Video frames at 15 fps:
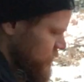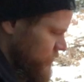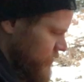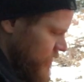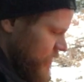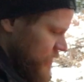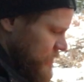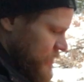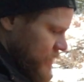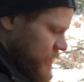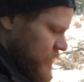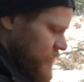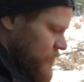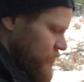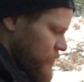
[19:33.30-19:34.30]
so I guess I
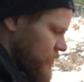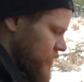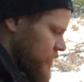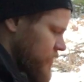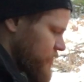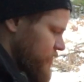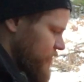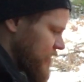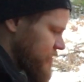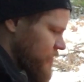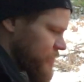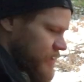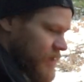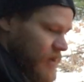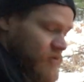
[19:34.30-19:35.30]
need to
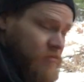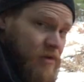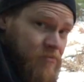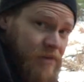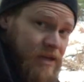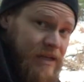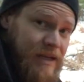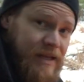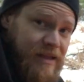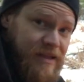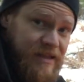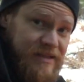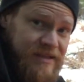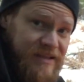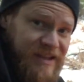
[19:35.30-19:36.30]
filter it out with my teeth
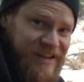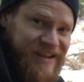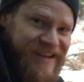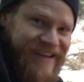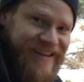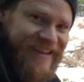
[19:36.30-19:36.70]
instead.